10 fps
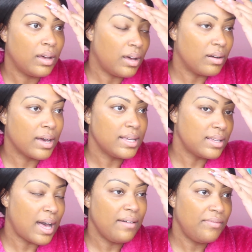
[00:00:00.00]
Okay,
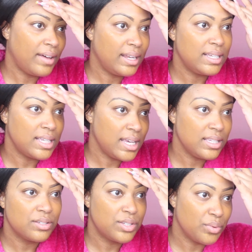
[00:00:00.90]
so I find it's
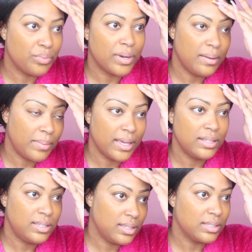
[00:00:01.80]
easier to rub
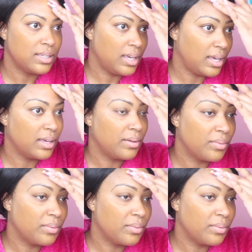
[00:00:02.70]
into the skin.